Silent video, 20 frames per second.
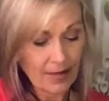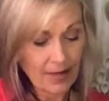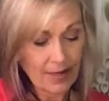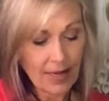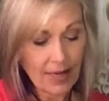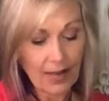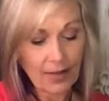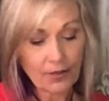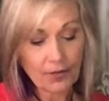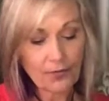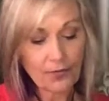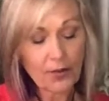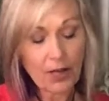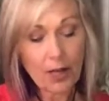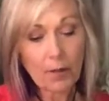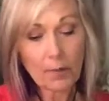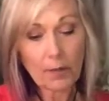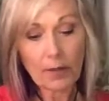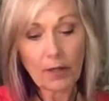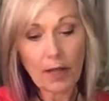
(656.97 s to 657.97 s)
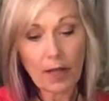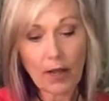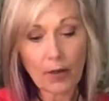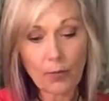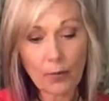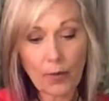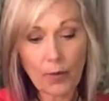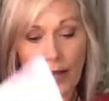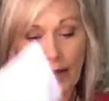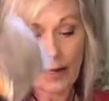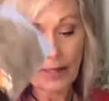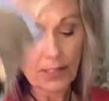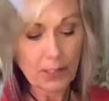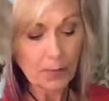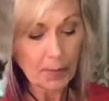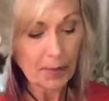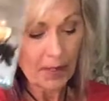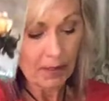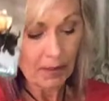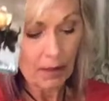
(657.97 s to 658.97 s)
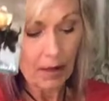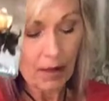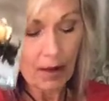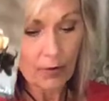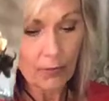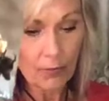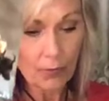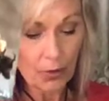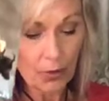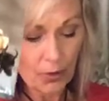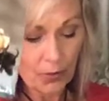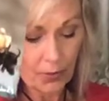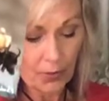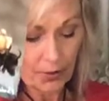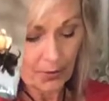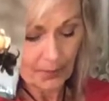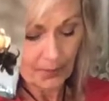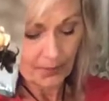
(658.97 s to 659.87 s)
Yeah, you've come a long way. It's been a long road.